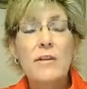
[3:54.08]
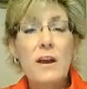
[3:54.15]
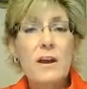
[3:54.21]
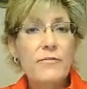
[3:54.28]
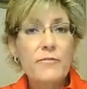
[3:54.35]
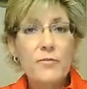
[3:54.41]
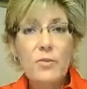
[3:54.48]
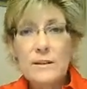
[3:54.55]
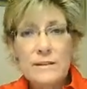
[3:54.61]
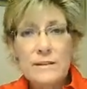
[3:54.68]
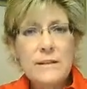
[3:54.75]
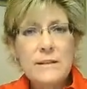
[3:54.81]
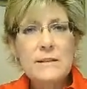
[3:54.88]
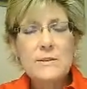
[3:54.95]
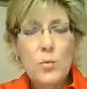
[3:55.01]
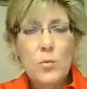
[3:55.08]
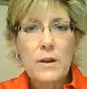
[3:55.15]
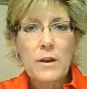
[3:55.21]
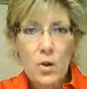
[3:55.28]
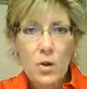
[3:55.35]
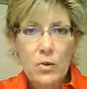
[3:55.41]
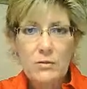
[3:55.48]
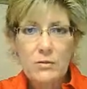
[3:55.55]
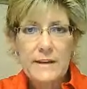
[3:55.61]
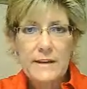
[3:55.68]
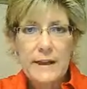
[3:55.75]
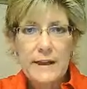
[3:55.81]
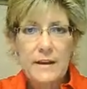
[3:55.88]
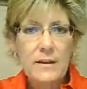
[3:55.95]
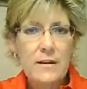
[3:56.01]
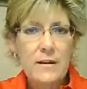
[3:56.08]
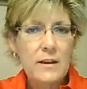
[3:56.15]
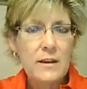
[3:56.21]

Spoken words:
for at least 1 whole day.